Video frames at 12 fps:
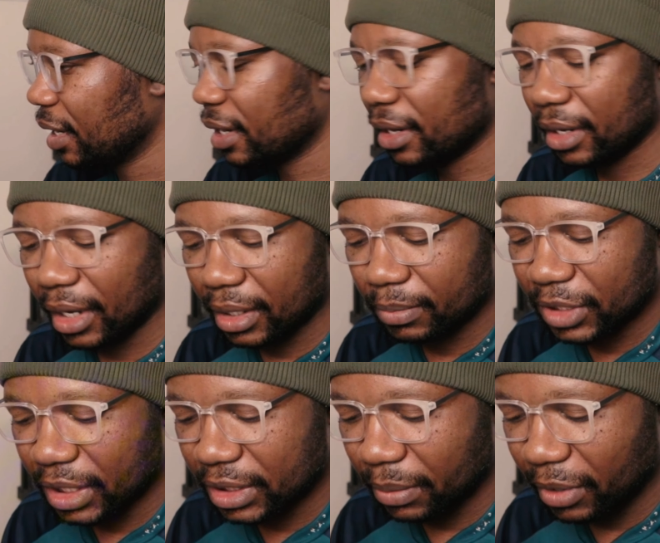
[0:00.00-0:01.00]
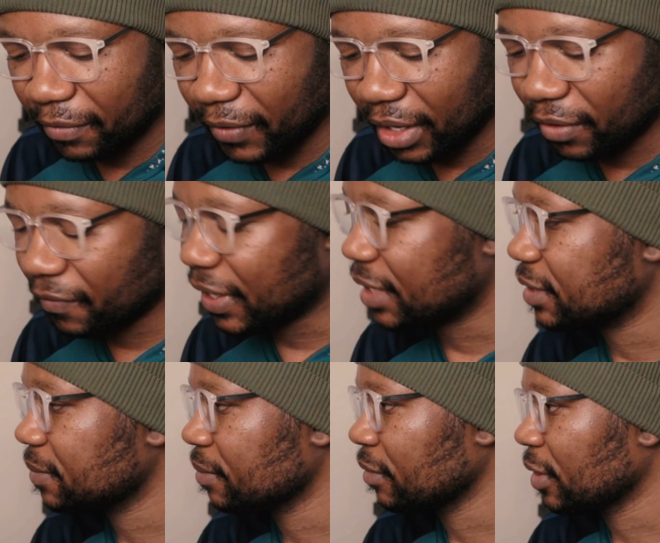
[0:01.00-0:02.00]
and I'm just a big fan of
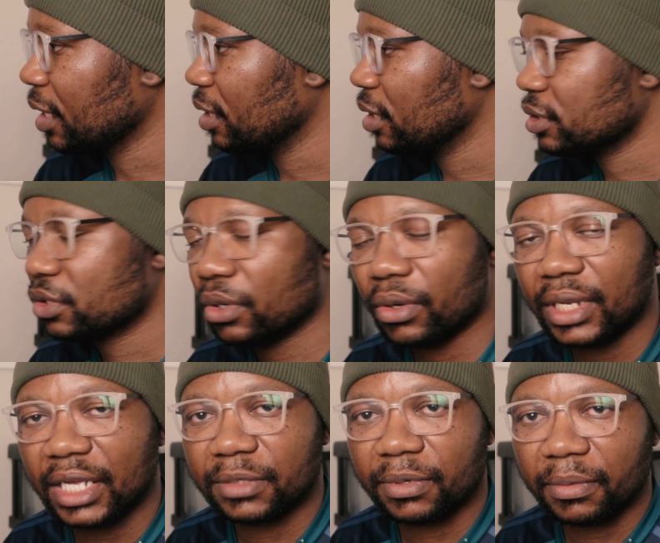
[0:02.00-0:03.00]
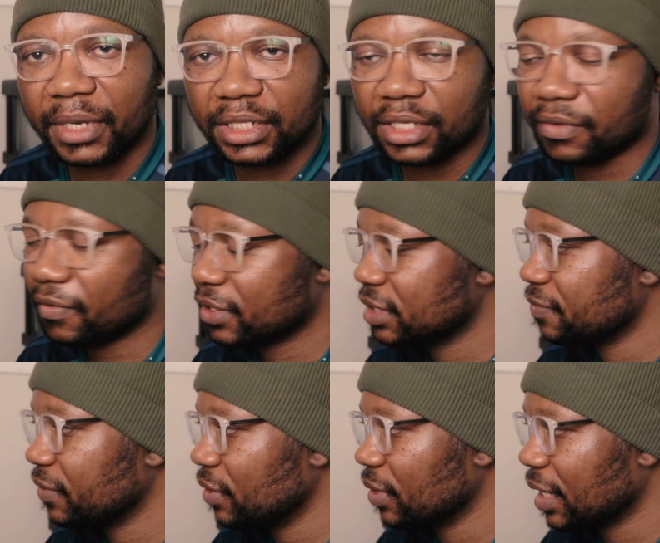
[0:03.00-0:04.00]
that. So that's pretty much it for this
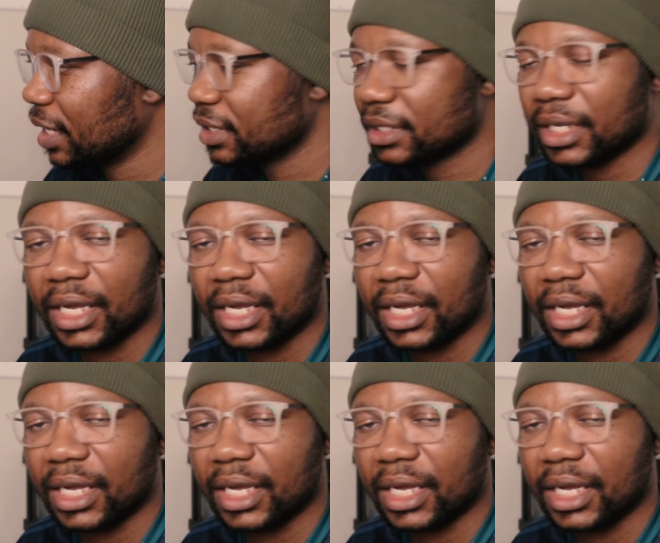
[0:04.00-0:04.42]
video, guys.